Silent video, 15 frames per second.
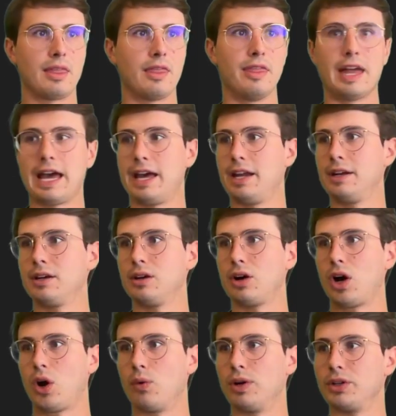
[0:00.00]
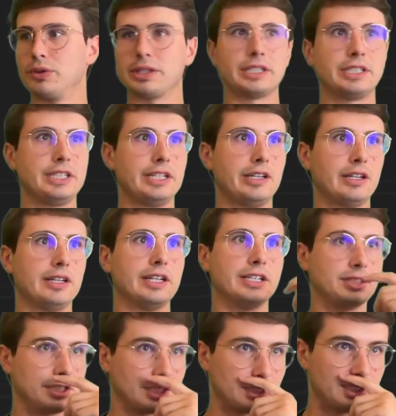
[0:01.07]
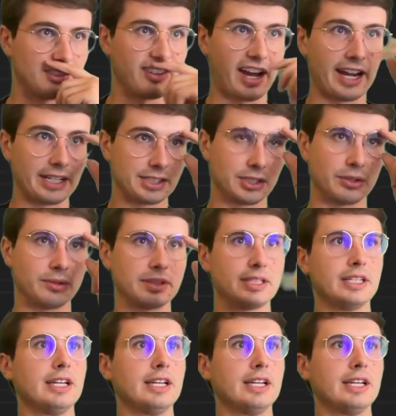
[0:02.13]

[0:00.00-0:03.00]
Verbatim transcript: Then all we're doing here is just defining, so